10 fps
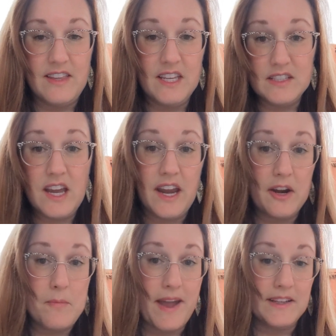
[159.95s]
The
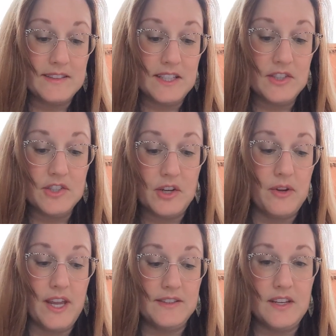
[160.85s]
entire magazine
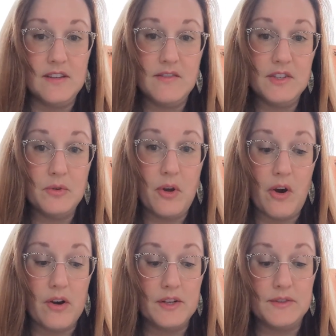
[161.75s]
showcased individual
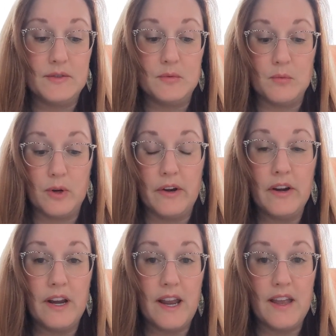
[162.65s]
artists' work